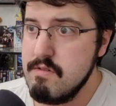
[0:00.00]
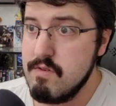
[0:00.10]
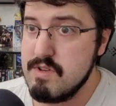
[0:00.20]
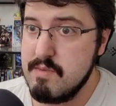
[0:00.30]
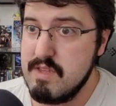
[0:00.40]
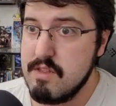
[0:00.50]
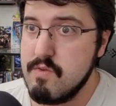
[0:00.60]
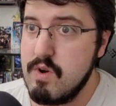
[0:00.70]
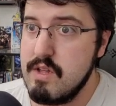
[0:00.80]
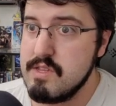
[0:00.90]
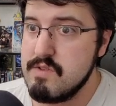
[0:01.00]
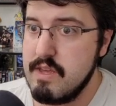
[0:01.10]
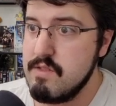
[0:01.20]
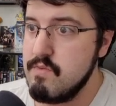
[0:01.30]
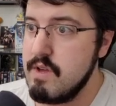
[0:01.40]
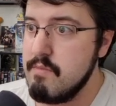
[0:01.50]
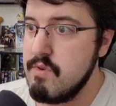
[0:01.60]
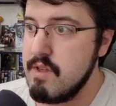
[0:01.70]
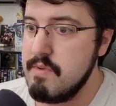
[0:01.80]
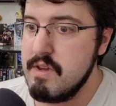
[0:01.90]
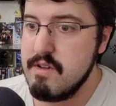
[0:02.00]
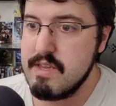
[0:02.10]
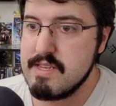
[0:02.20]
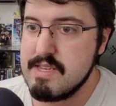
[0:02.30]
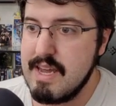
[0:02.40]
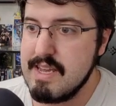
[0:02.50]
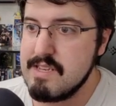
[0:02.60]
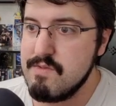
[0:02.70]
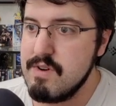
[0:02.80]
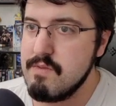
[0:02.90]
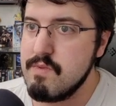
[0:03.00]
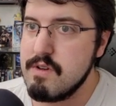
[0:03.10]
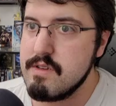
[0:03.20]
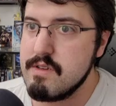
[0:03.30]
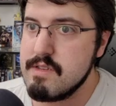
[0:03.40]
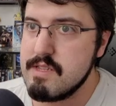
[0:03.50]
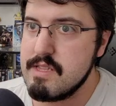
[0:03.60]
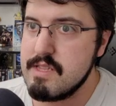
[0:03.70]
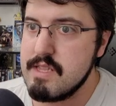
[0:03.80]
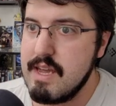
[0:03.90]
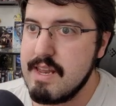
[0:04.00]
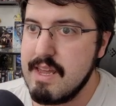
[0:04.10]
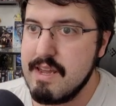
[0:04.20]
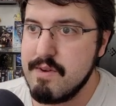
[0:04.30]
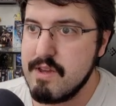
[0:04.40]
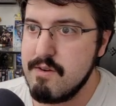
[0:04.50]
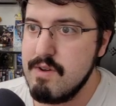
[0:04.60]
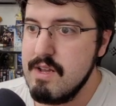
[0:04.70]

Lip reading: or some of the other ones, like the one I pulled up here, the Assassin, where was that? Ah, here we go.